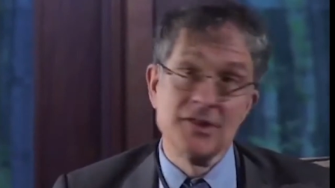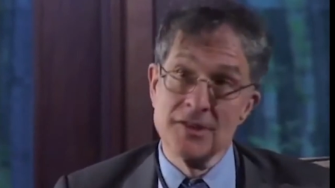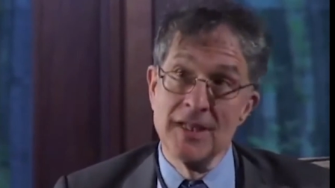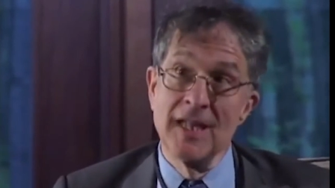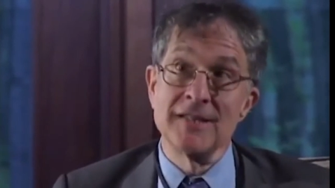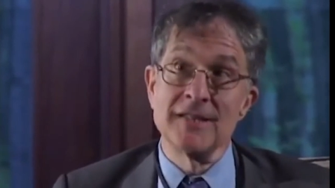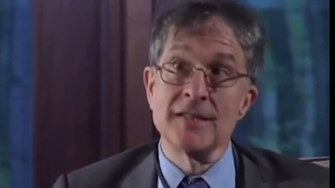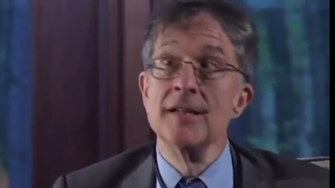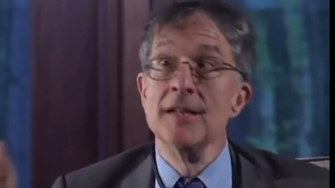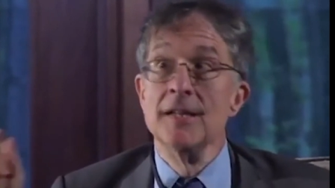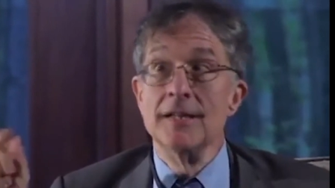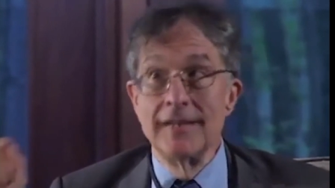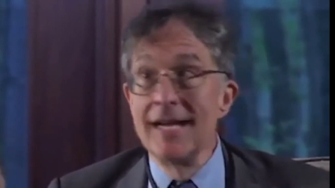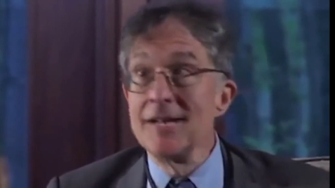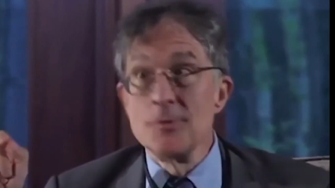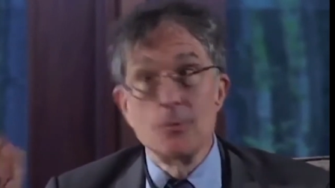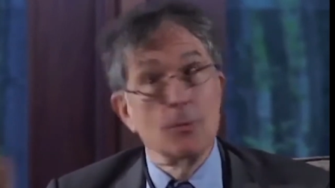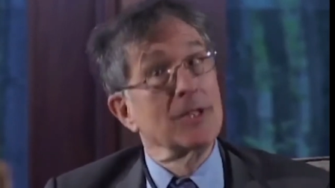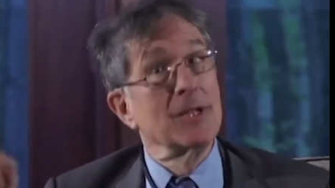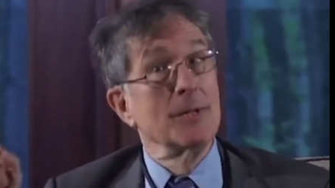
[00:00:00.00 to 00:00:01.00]
So that's,
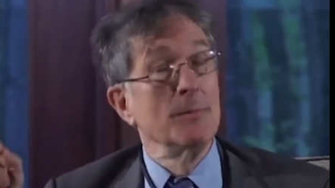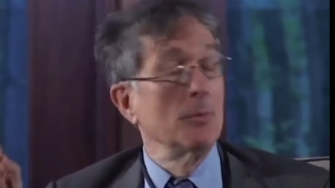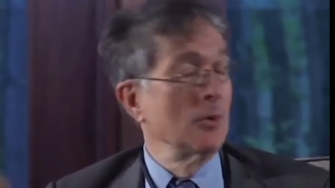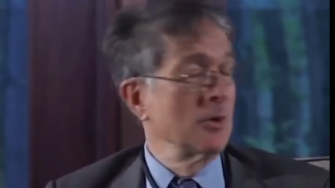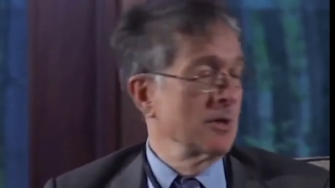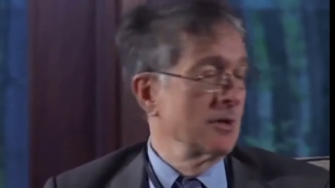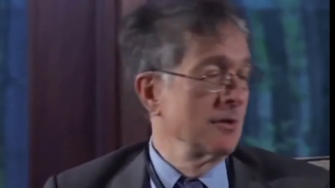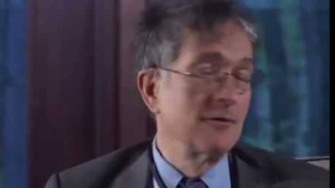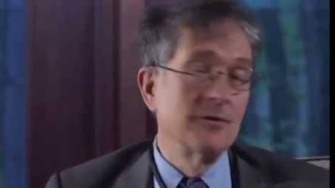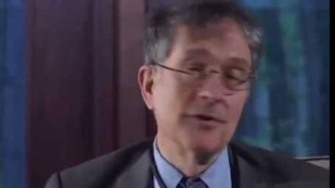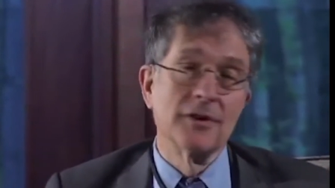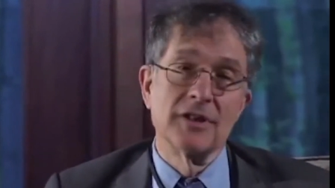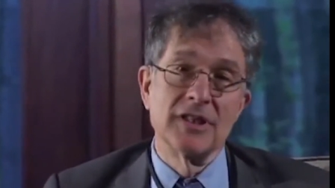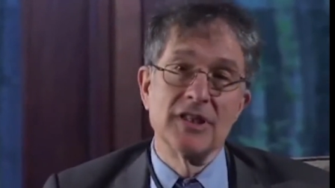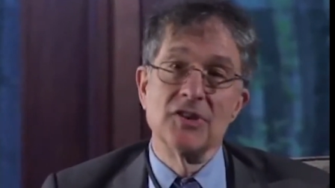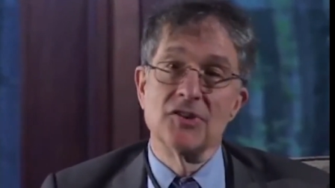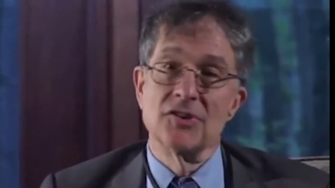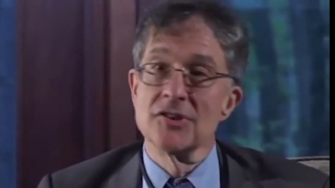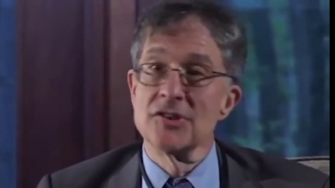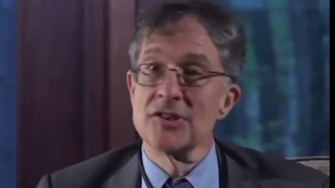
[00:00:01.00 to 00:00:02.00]
that's really important for
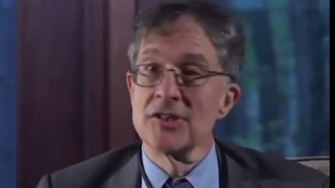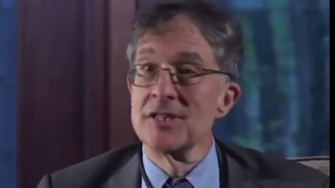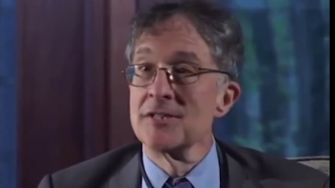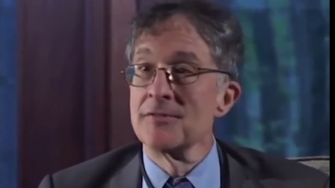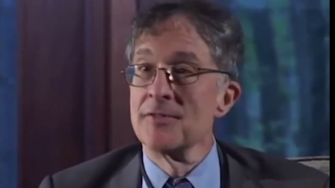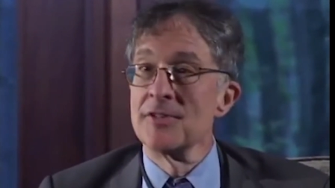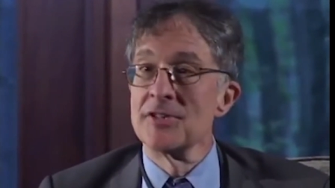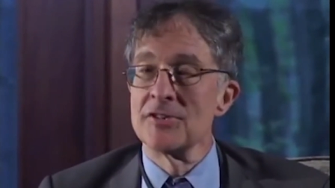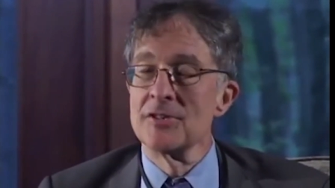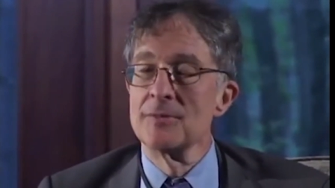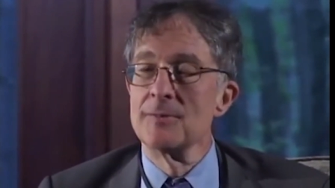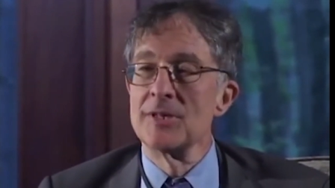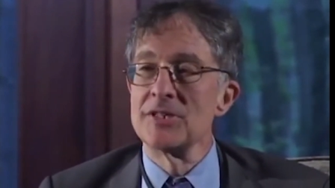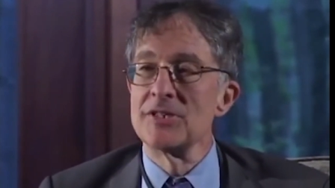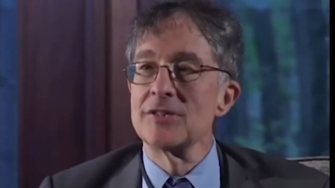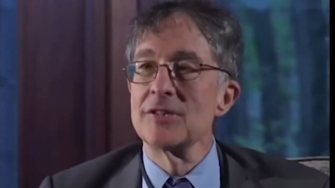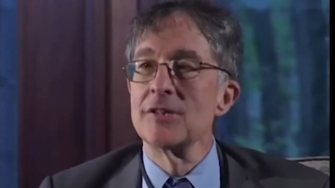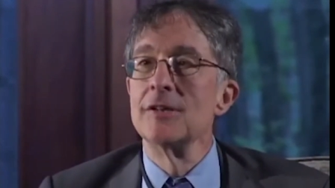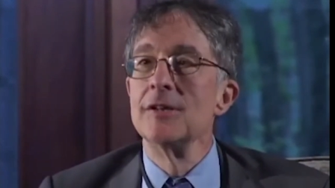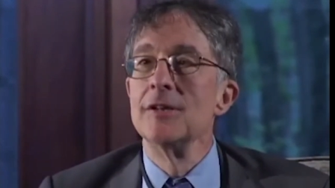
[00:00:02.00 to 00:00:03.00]
teachers, because if there's so
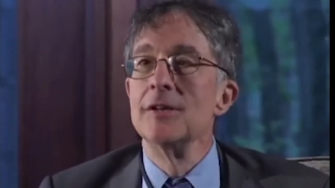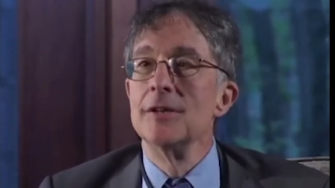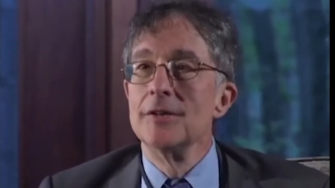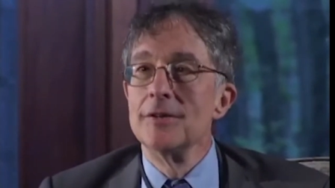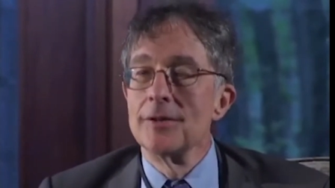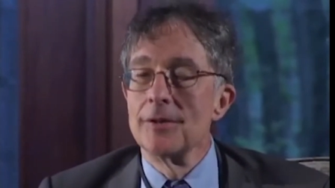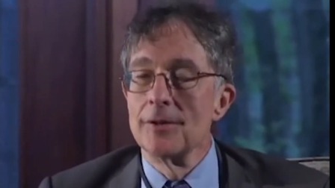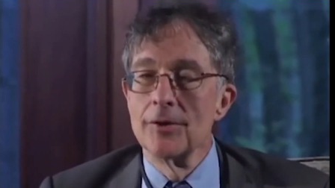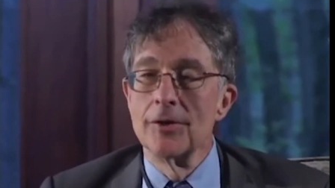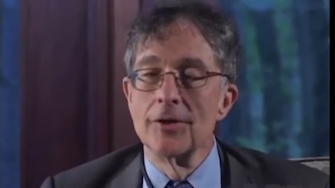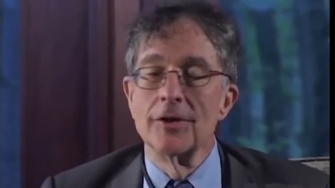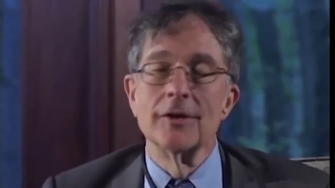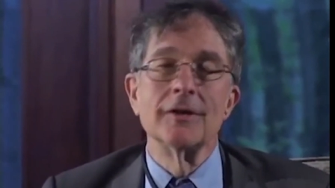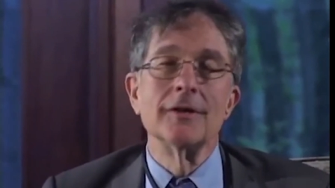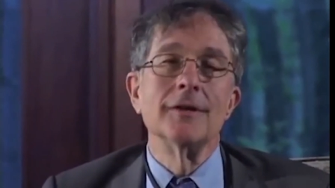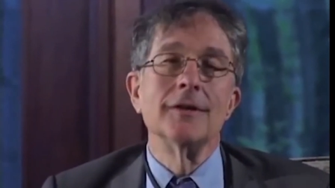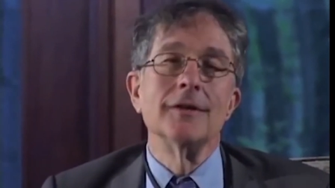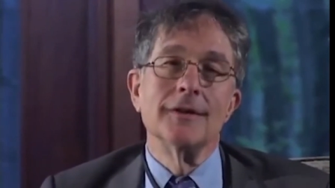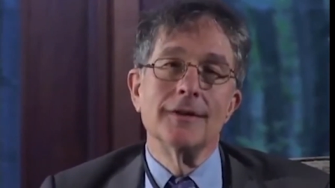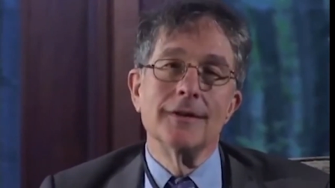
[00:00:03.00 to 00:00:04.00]
much to
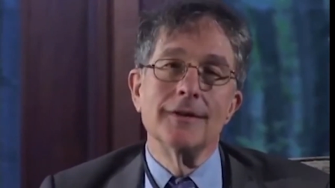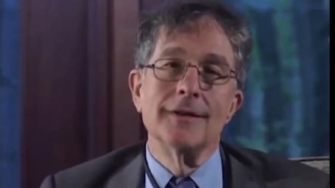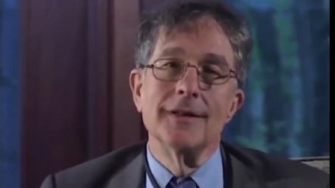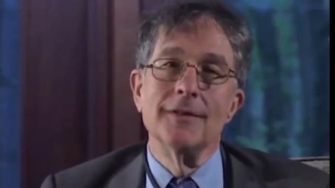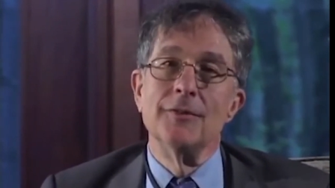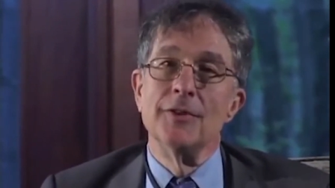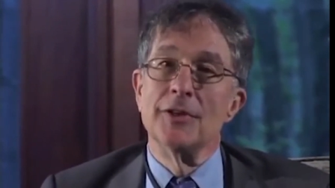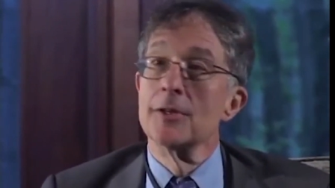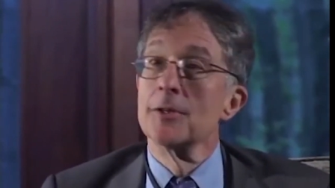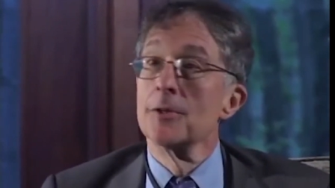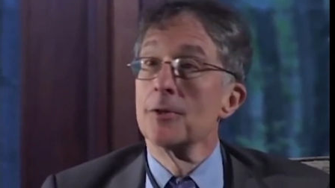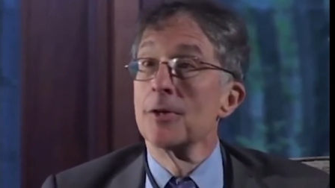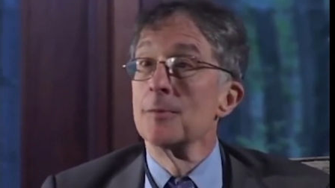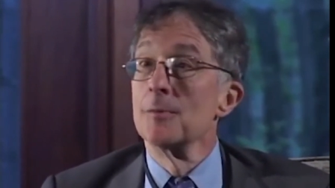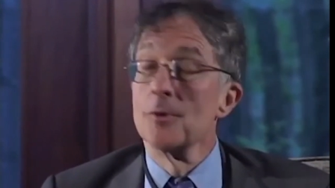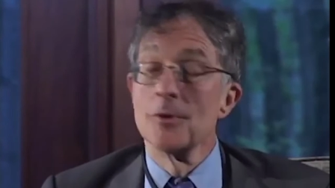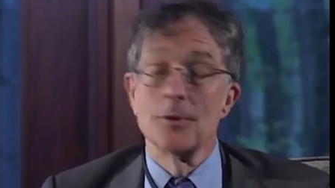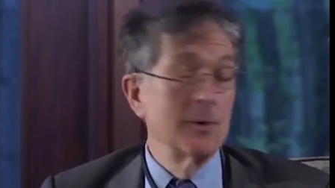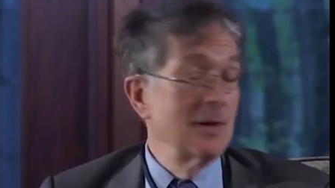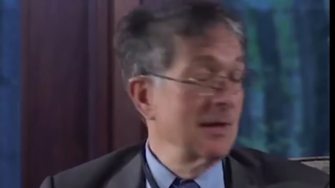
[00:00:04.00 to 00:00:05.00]
learn, if you can learn it
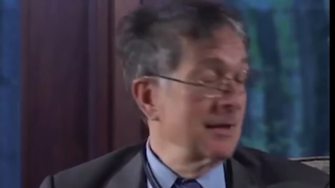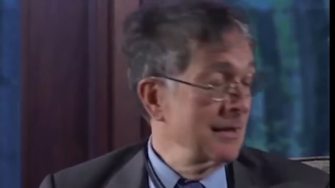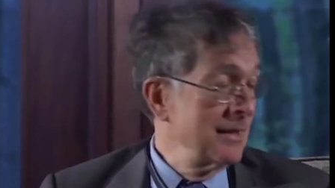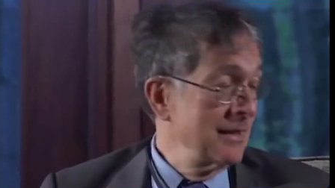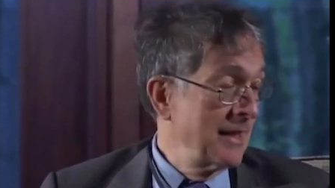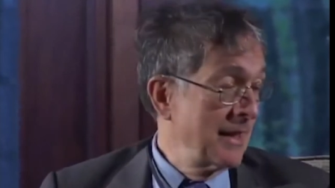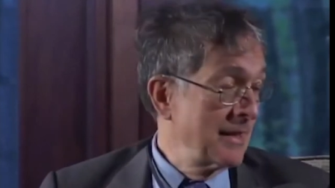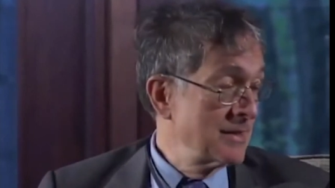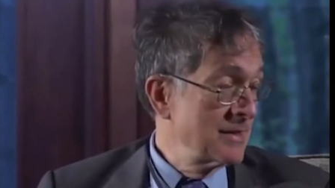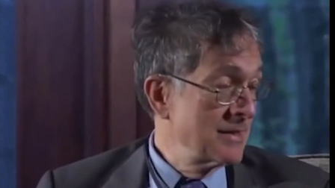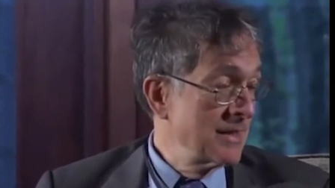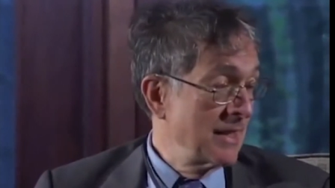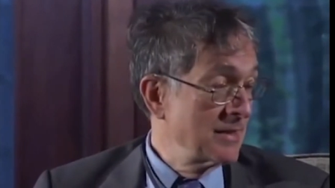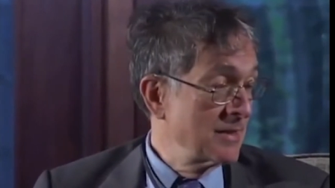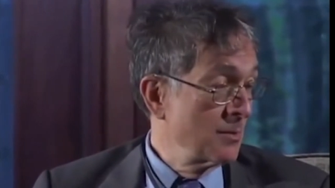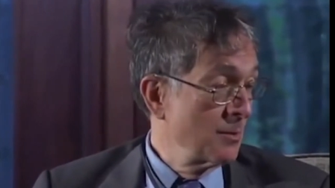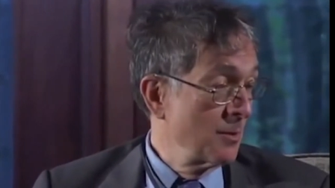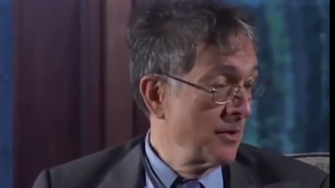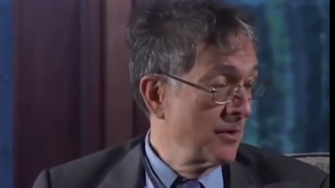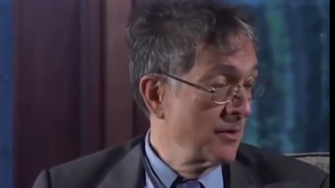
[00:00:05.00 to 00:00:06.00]
more quickly, that's,
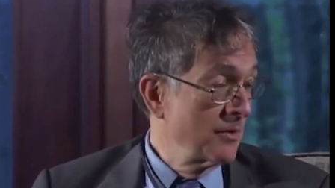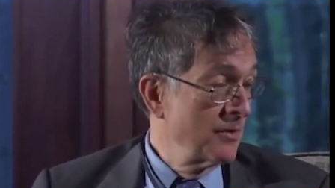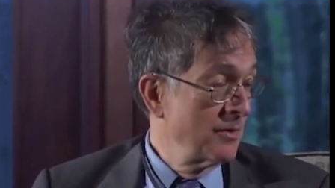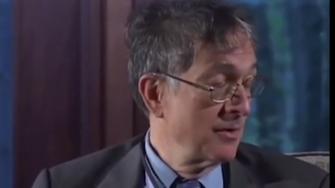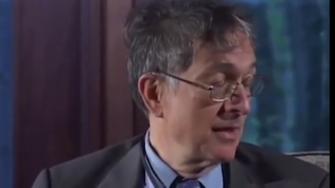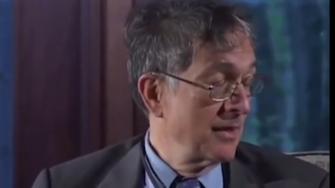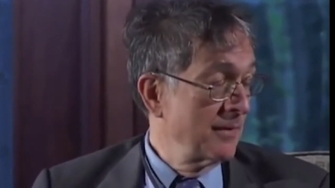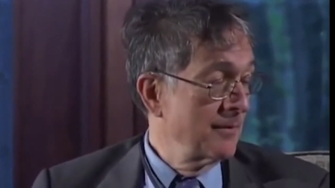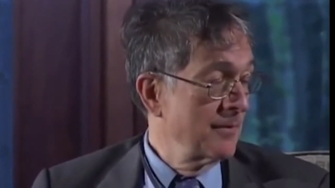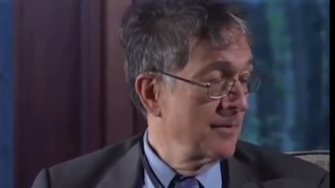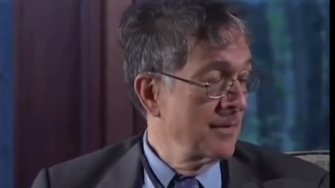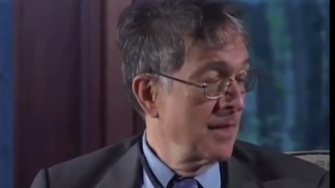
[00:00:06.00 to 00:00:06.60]
that's worth doing.